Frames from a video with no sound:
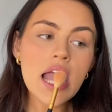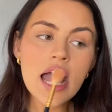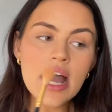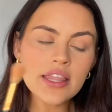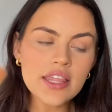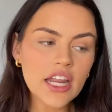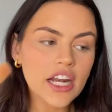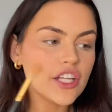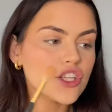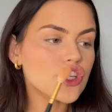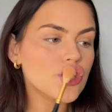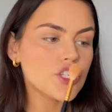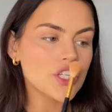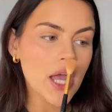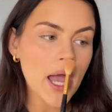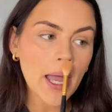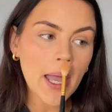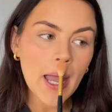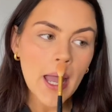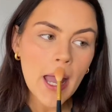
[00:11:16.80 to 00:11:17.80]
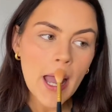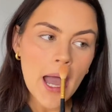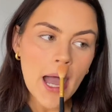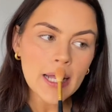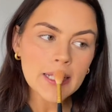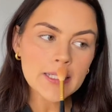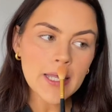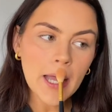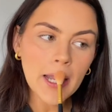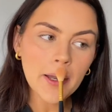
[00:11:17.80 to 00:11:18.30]
And then I just chuck a
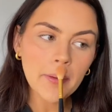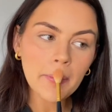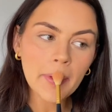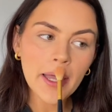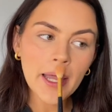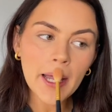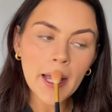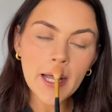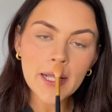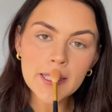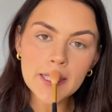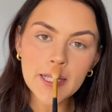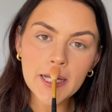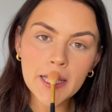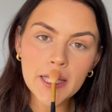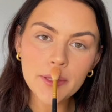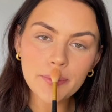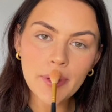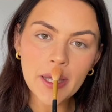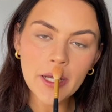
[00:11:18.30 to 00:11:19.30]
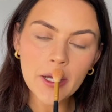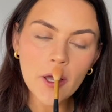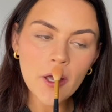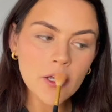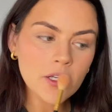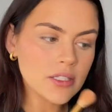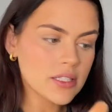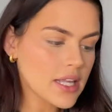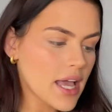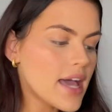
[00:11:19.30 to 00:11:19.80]
tiny bit underneath my
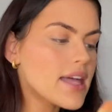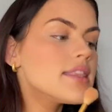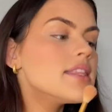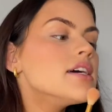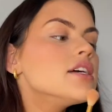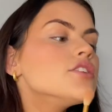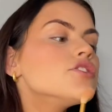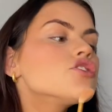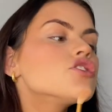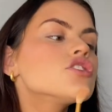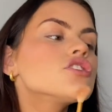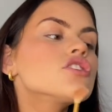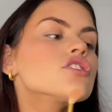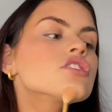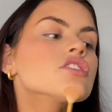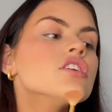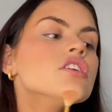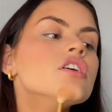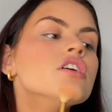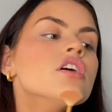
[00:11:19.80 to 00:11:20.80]
nose and then just